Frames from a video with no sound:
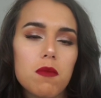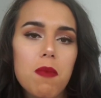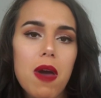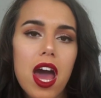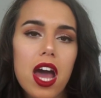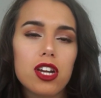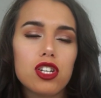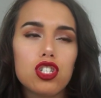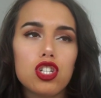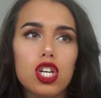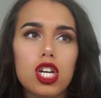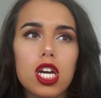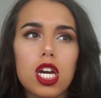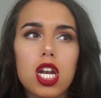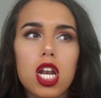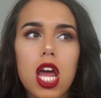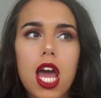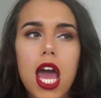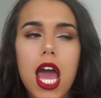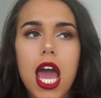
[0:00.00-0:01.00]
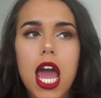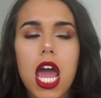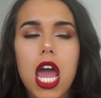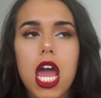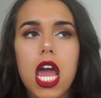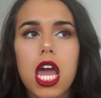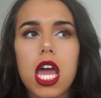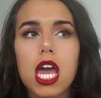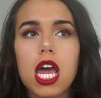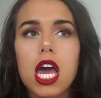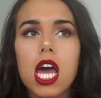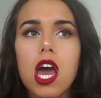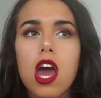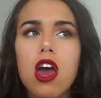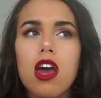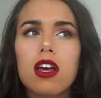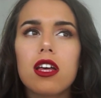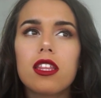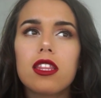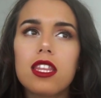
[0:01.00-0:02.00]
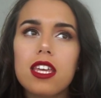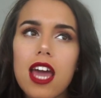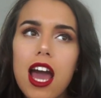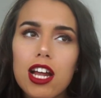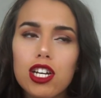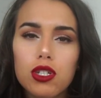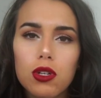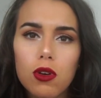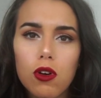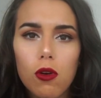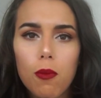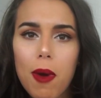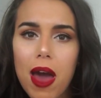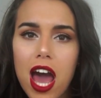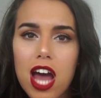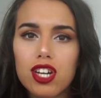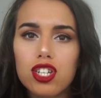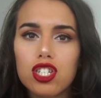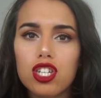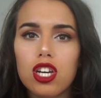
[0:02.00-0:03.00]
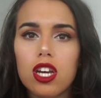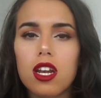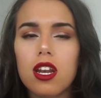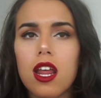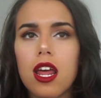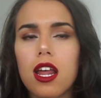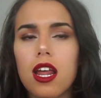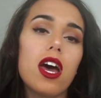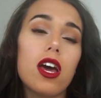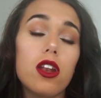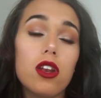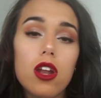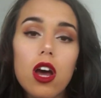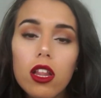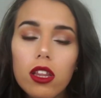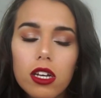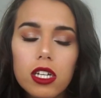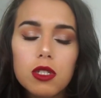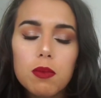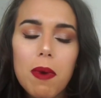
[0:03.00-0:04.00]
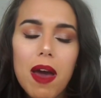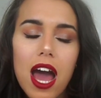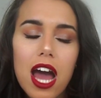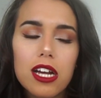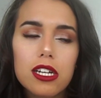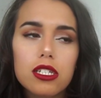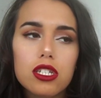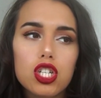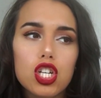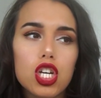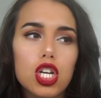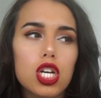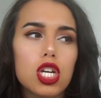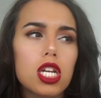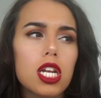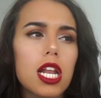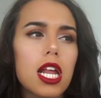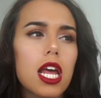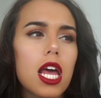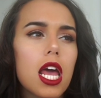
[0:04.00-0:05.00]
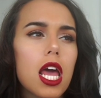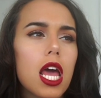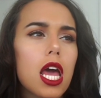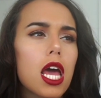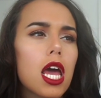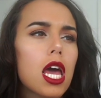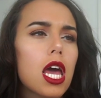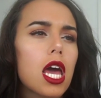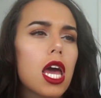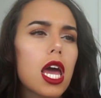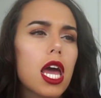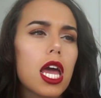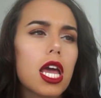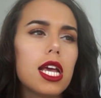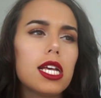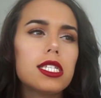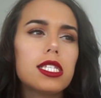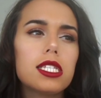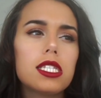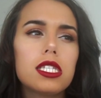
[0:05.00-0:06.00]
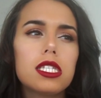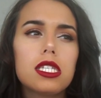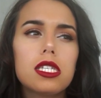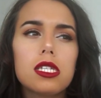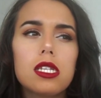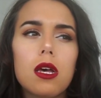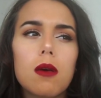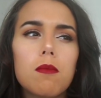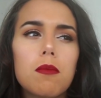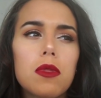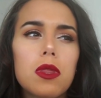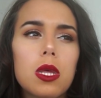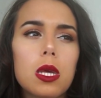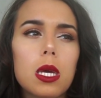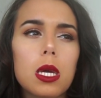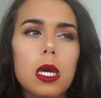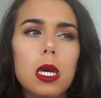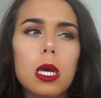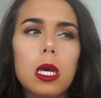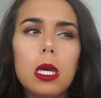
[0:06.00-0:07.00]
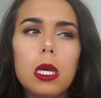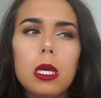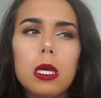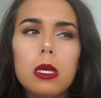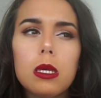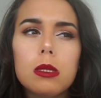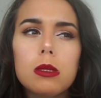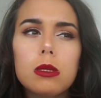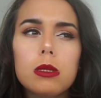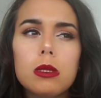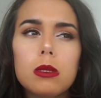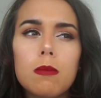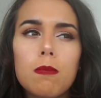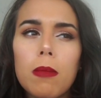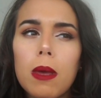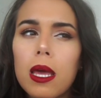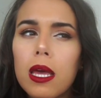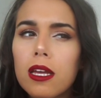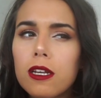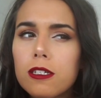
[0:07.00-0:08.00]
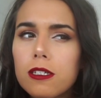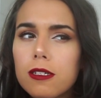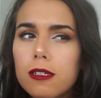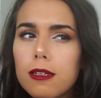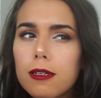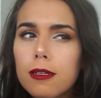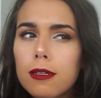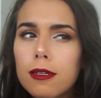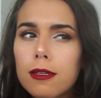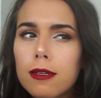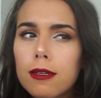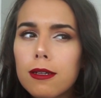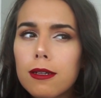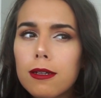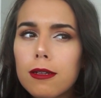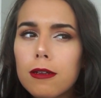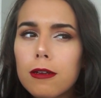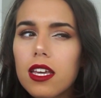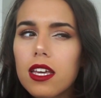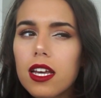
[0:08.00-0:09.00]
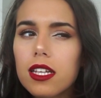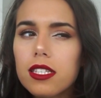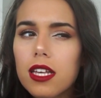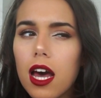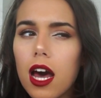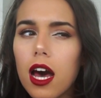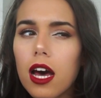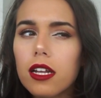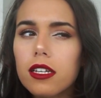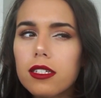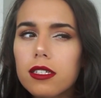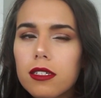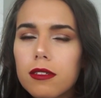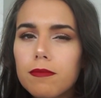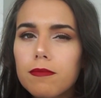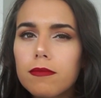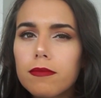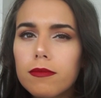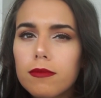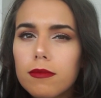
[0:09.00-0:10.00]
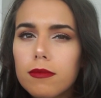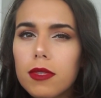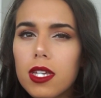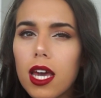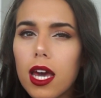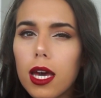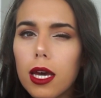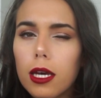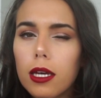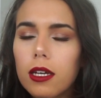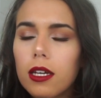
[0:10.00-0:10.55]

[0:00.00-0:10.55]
passion, a theatrical passion, a knowledge passion, a something else passion. I think it's art, yeah.